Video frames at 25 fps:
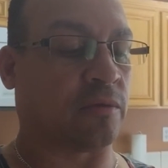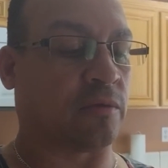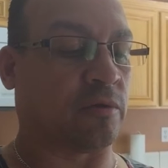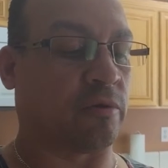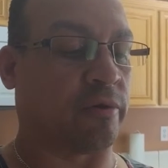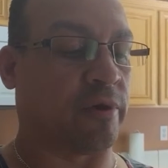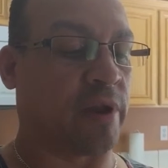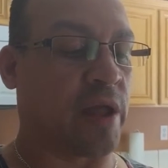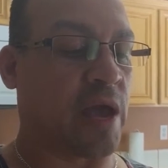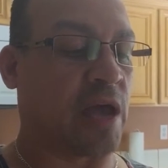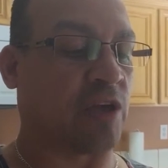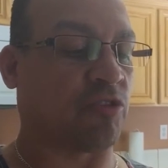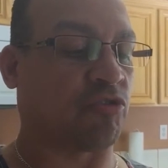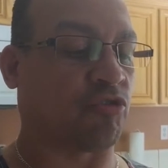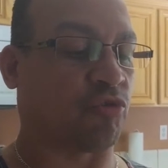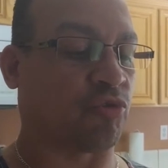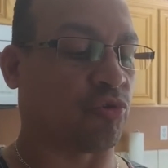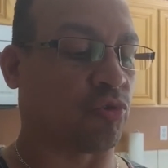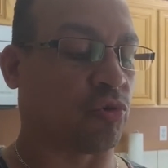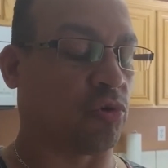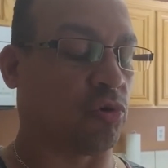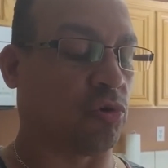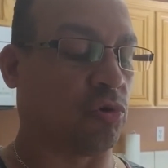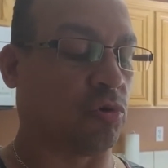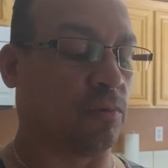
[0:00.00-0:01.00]
They're
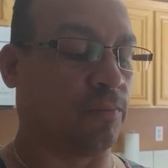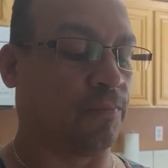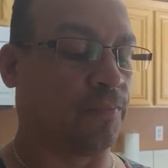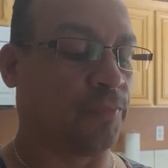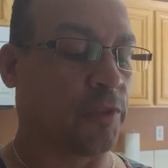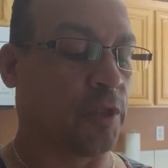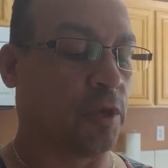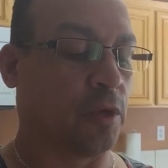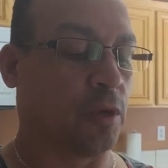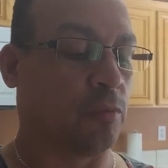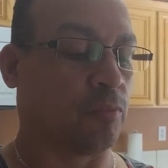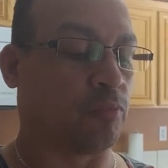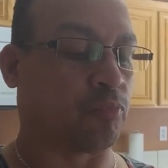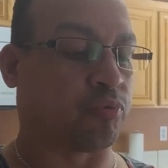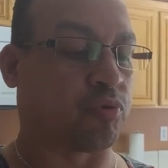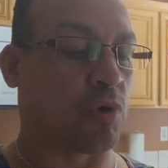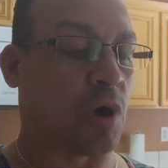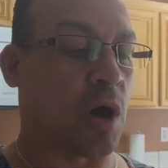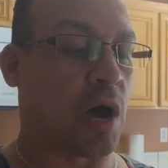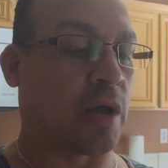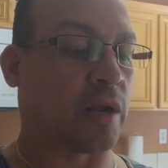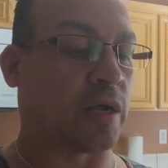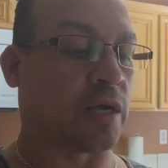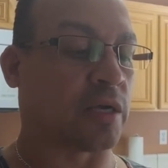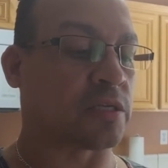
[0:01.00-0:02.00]
natural
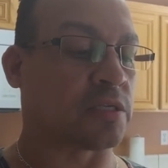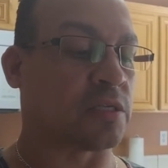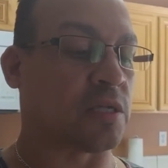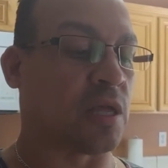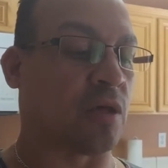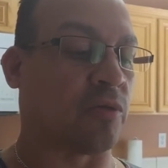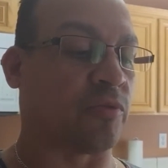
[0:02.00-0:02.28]
products.